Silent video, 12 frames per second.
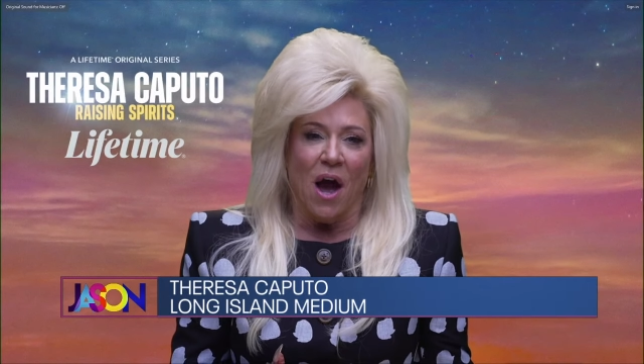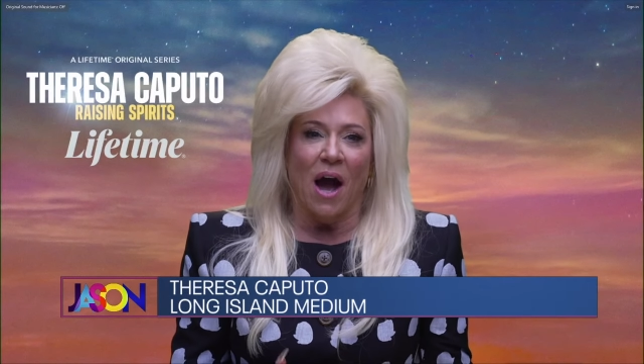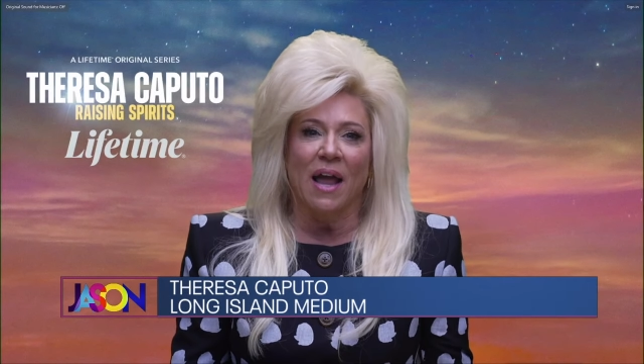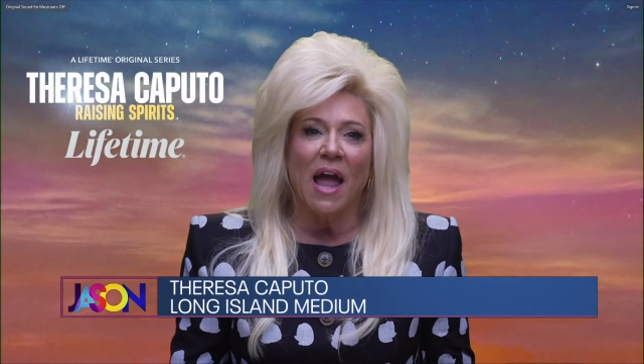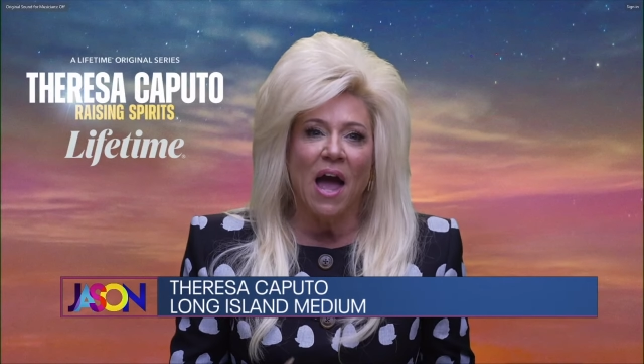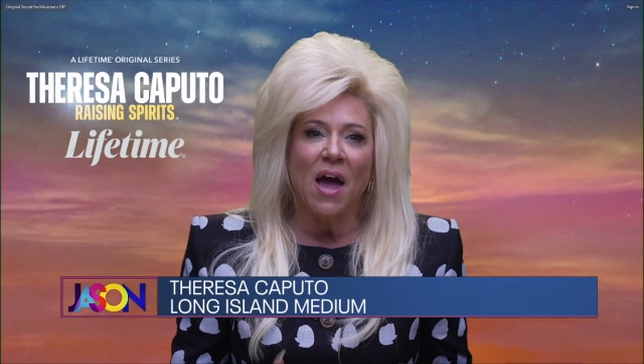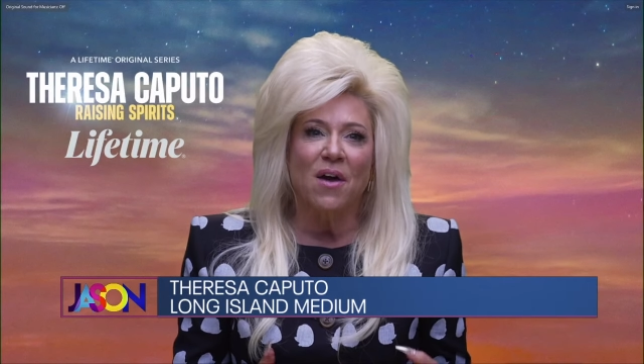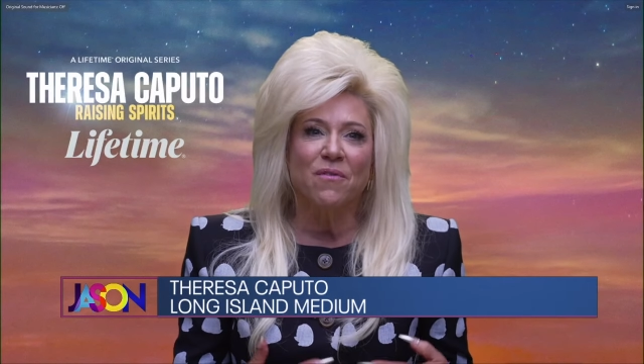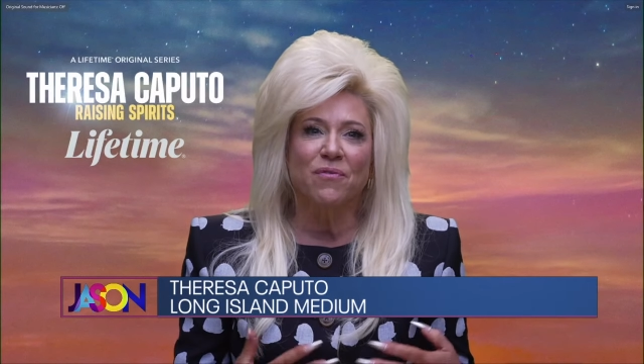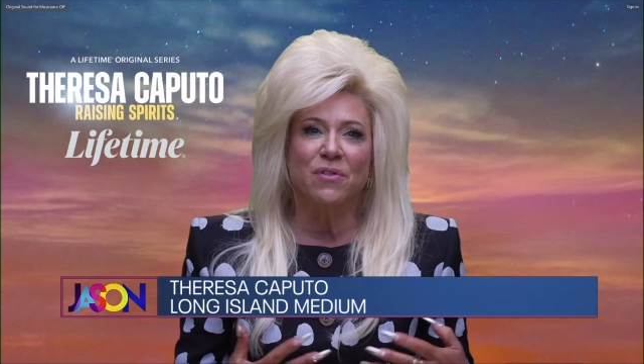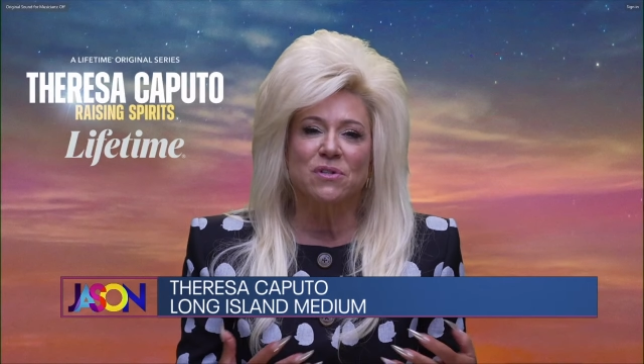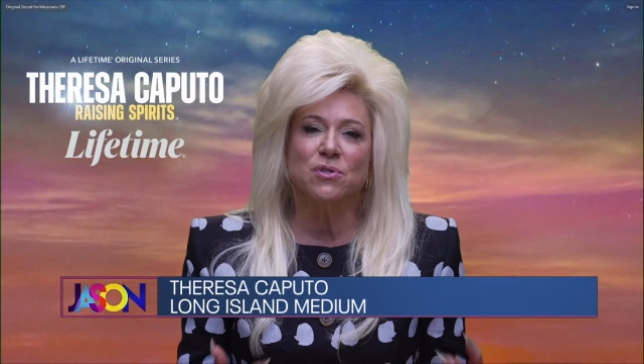I
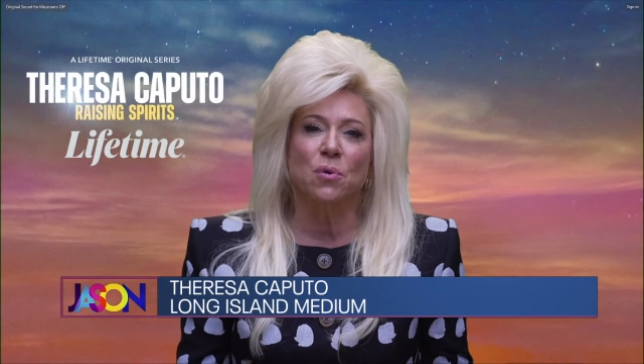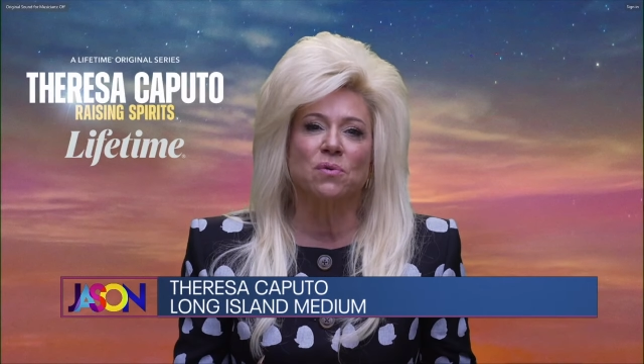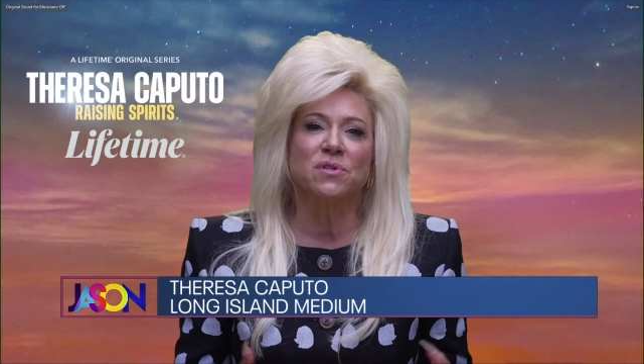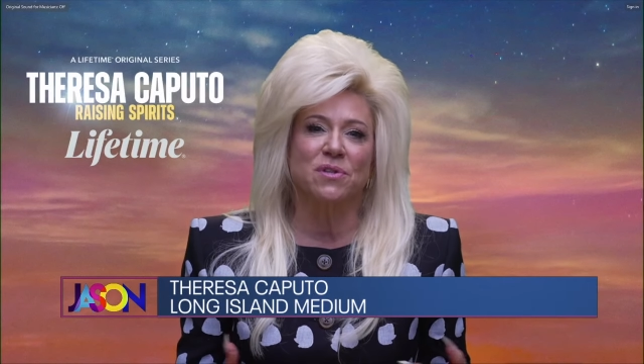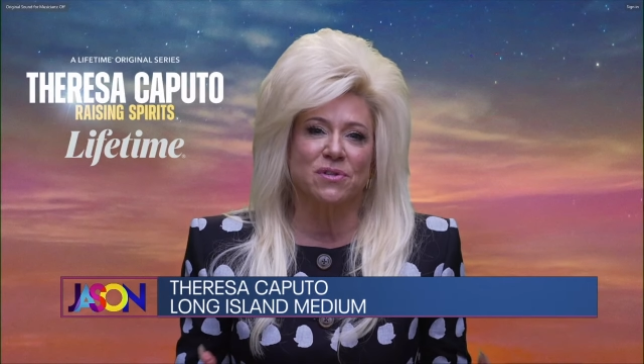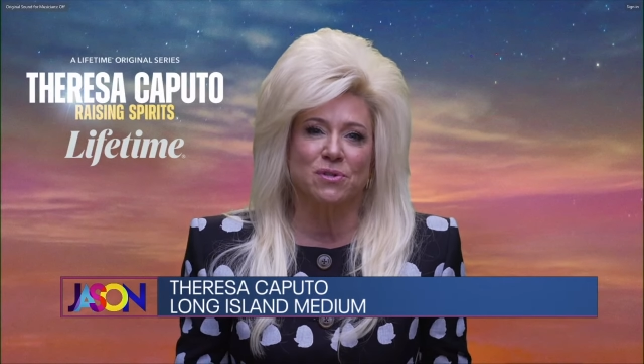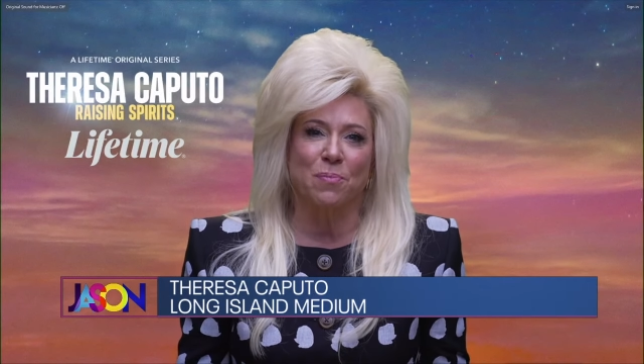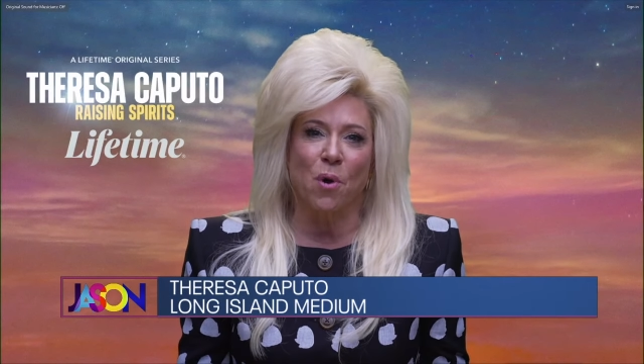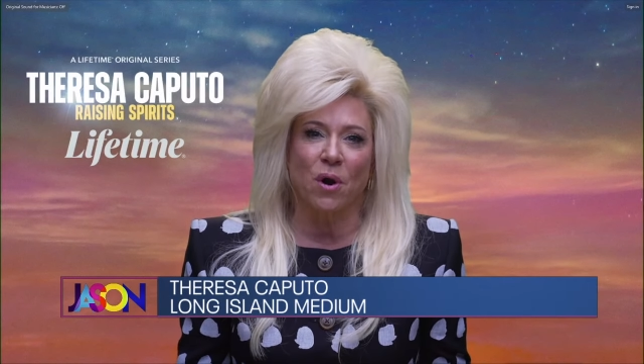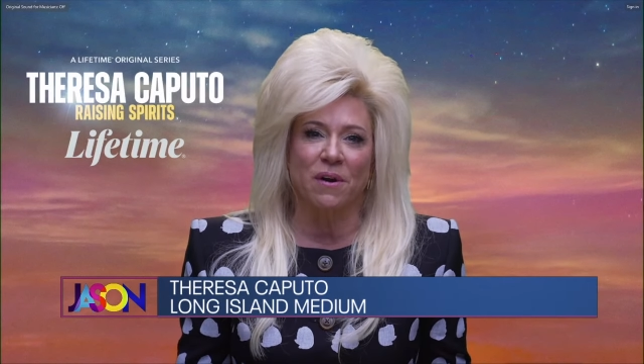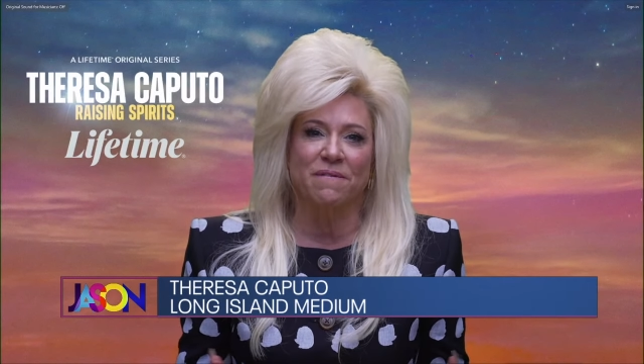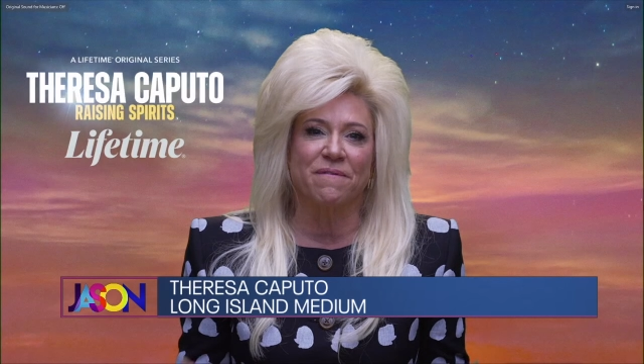have the souls of the
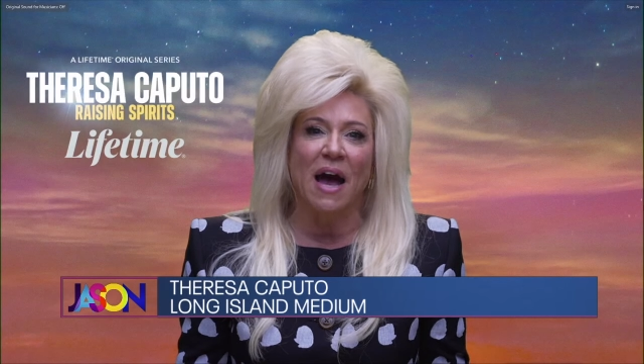departed